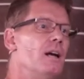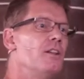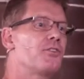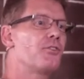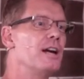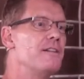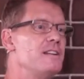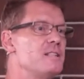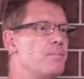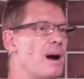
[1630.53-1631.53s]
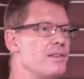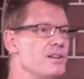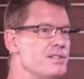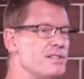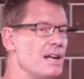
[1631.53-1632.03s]
Three of his
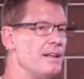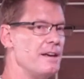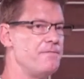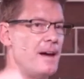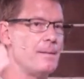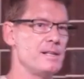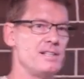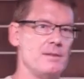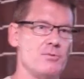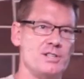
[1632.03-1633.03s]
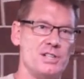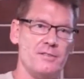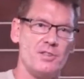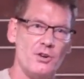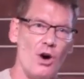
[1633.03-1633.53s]
brothers, their families had
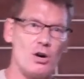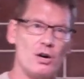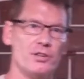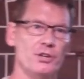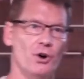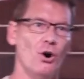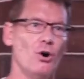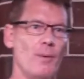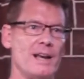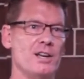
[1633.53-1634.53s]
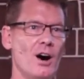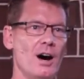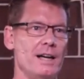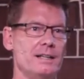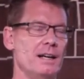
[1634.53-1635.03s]
received a knock on the door one
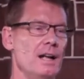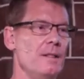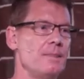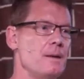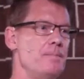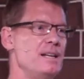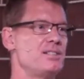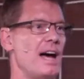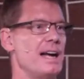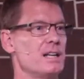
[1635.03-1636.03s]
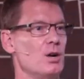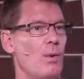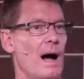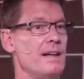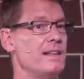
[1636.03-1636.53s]
night. They'd been taken
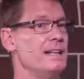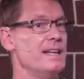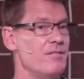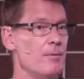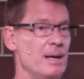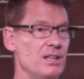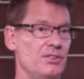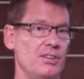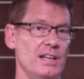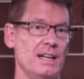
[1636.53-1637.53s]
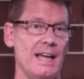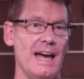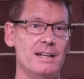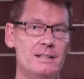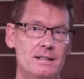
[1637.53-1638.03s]
away and they'd never been seen
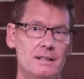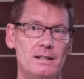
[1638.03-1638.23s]
again.